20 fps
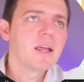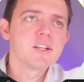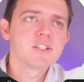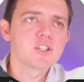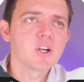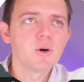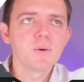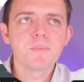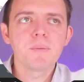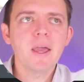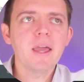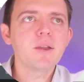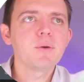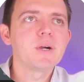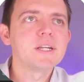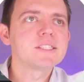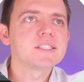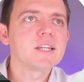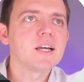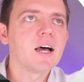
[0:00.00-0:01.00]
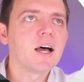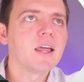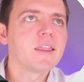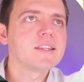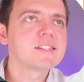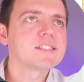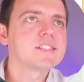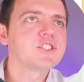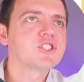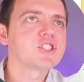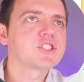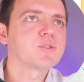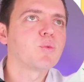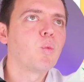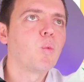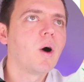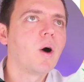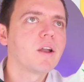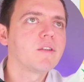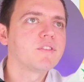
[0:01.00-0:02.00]
So anyways, uh, this is just
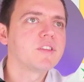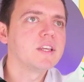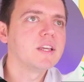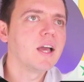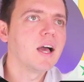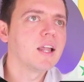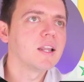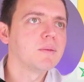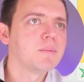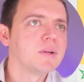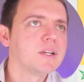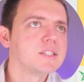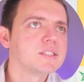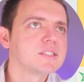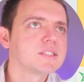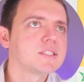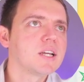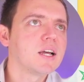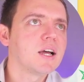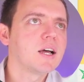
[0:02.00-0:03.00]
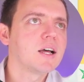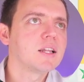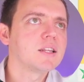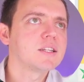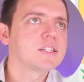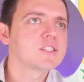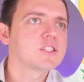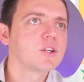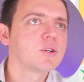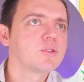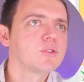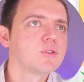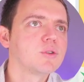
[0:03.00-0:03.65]
one of the elements. Uh, let's go